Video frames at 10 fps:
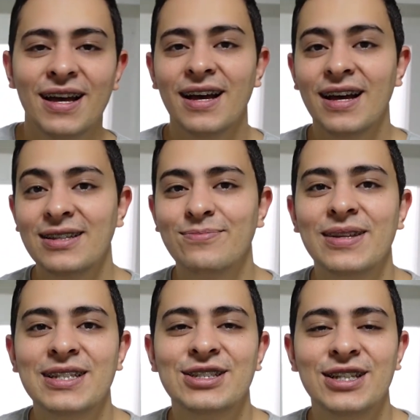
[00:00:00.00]
and
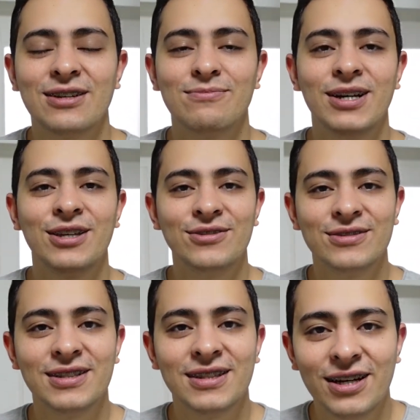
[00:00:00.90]
please check my
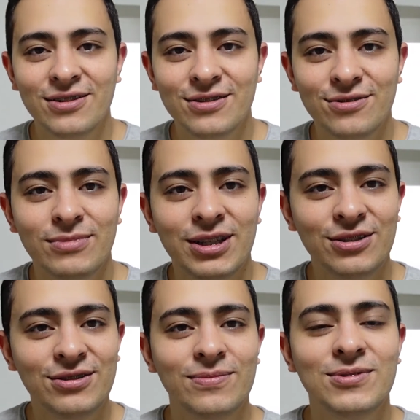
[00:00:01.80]
content out on my
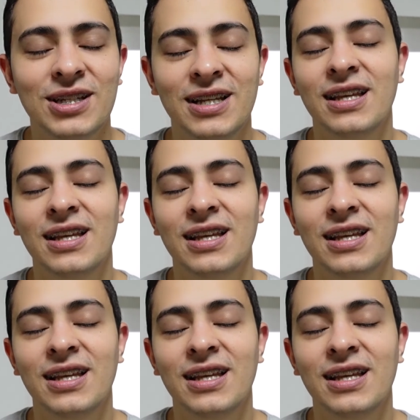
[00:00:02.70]
YouTube channel.